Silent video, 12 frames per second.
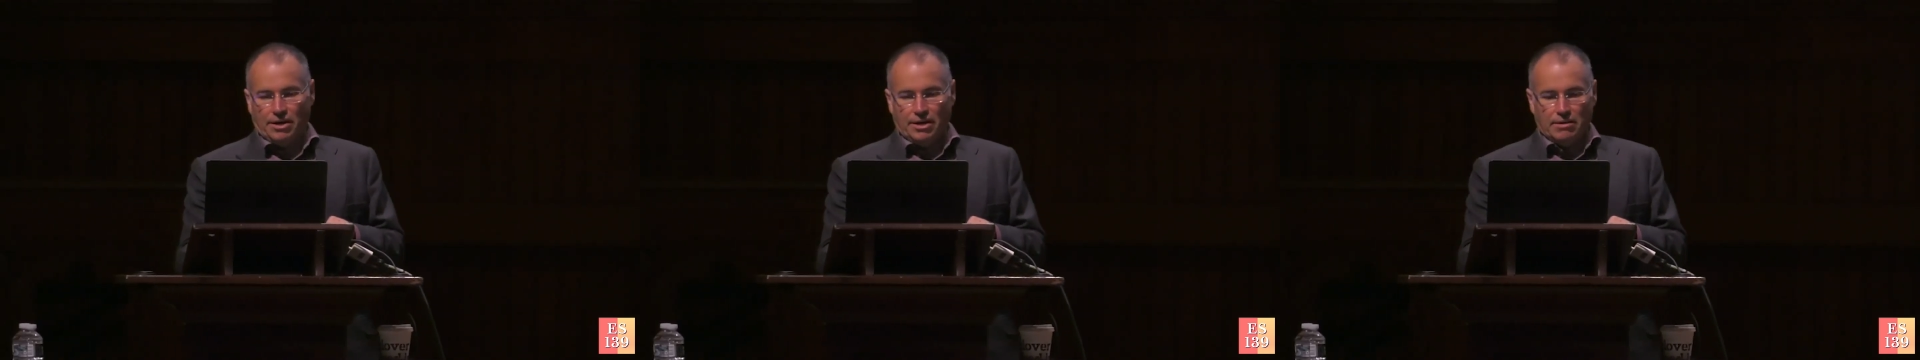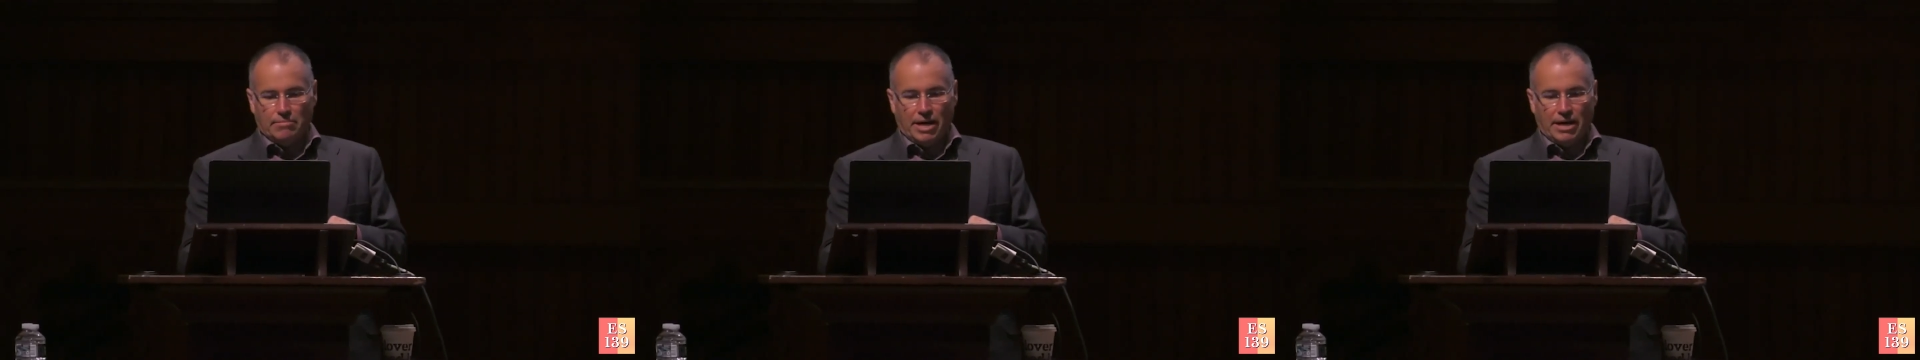
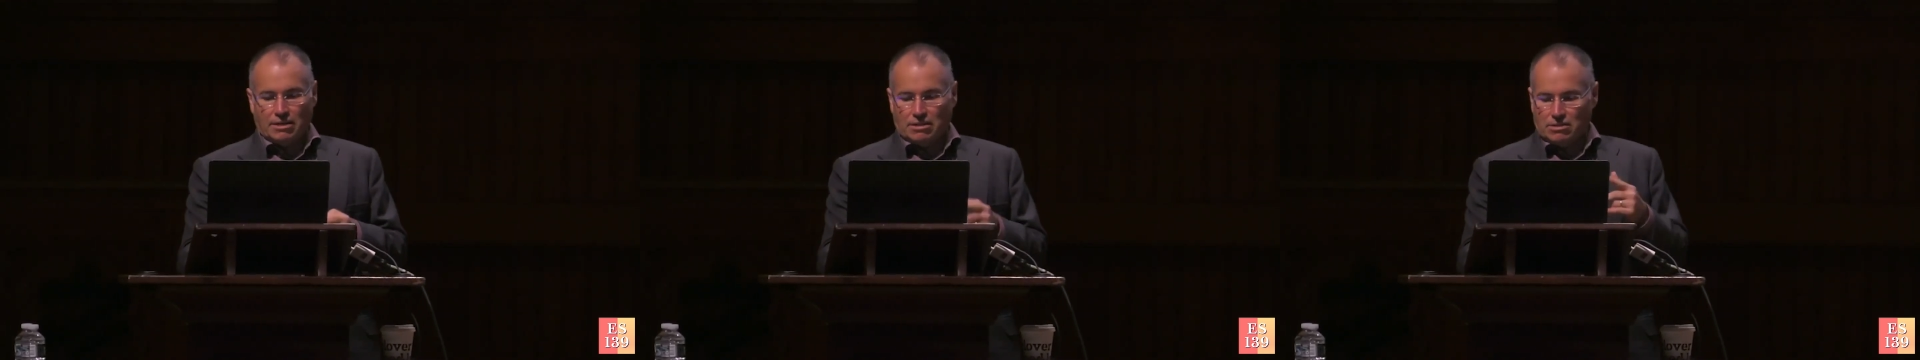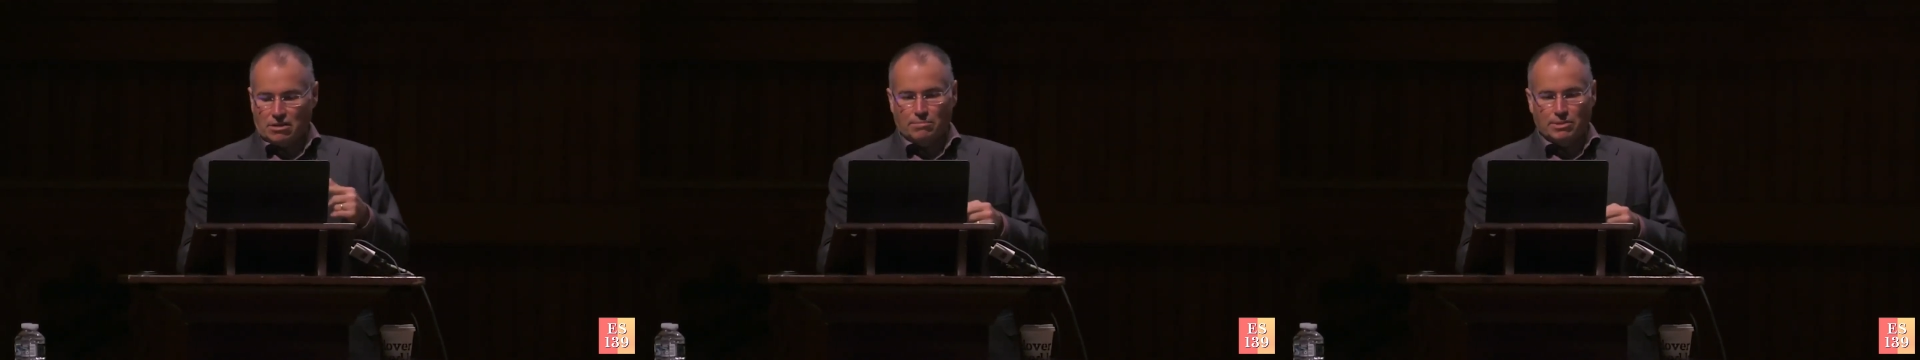in mind,
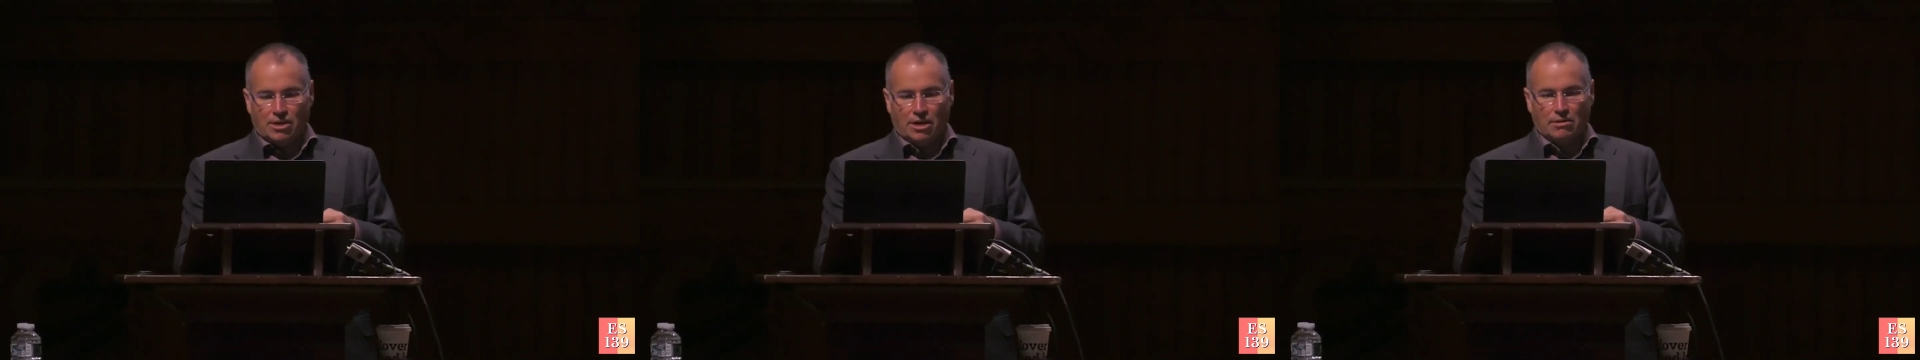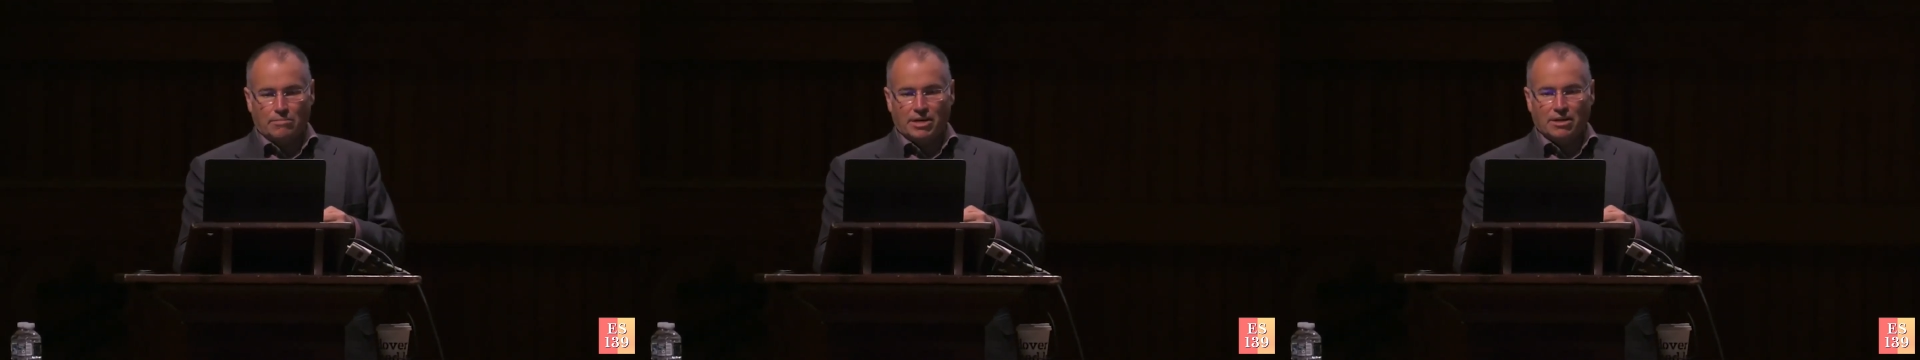because I'll be
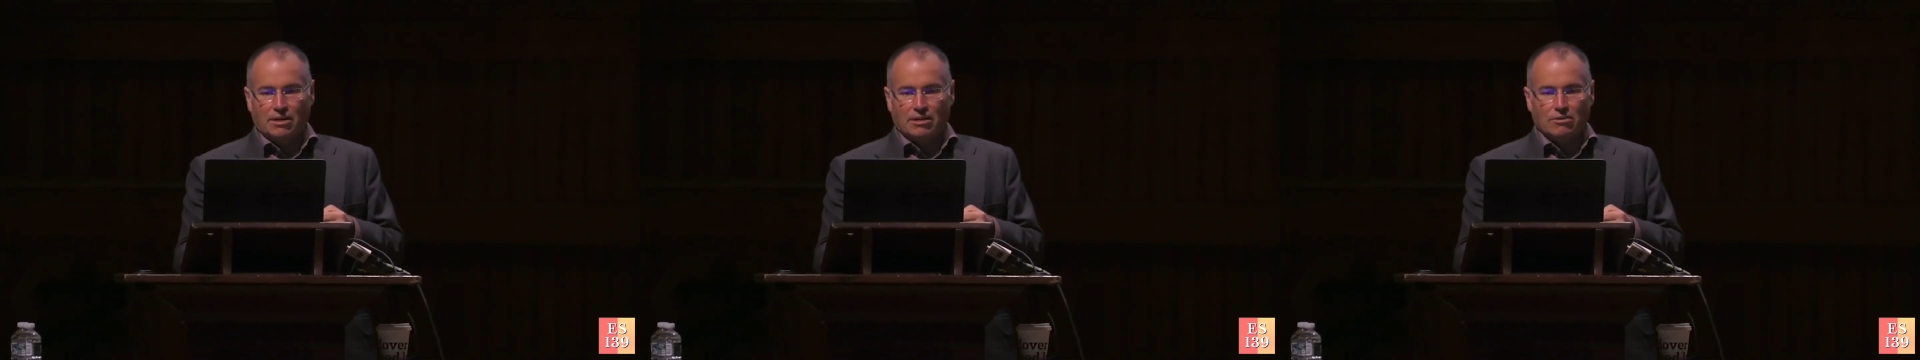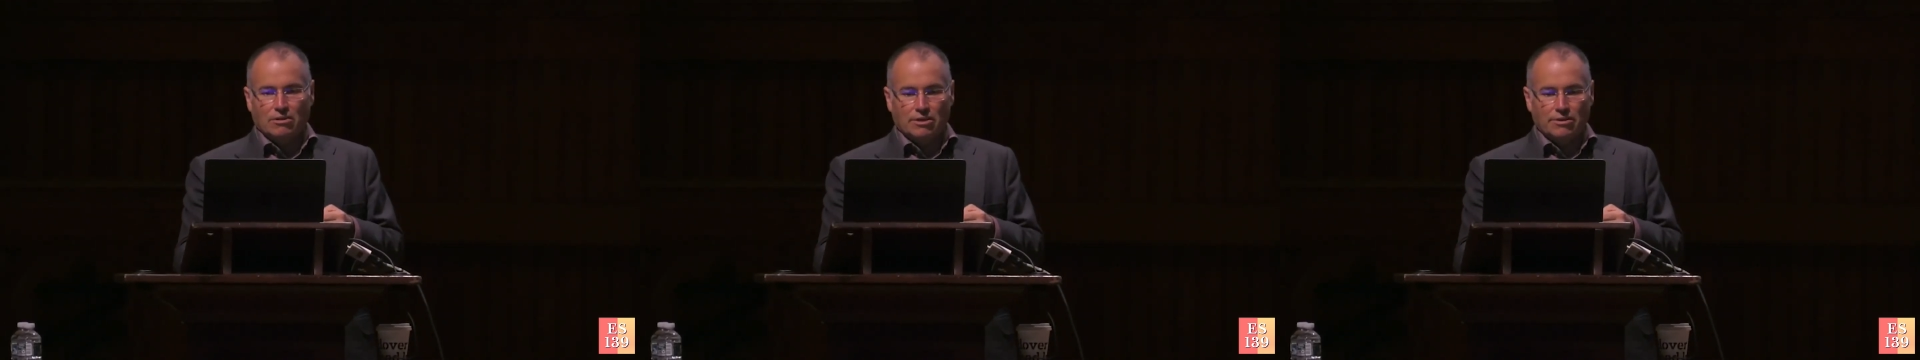talking about it a
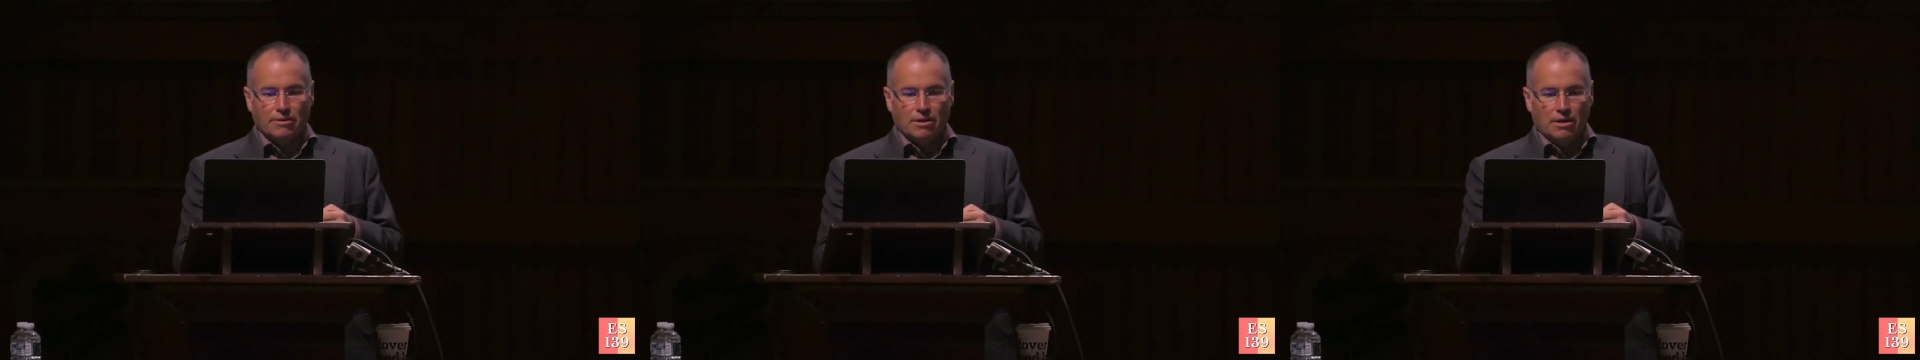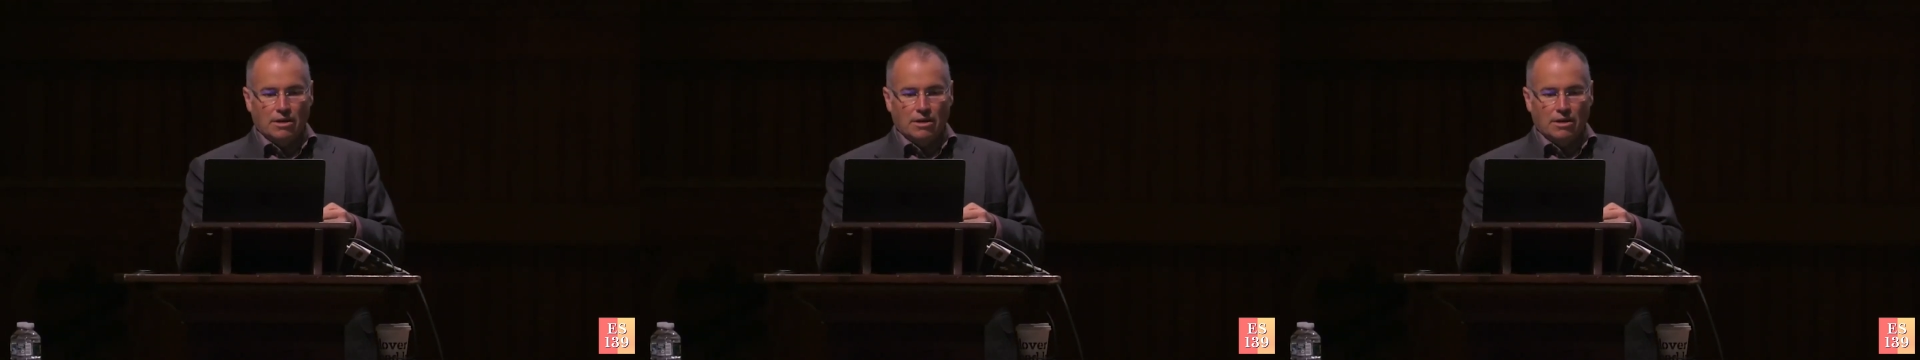little later.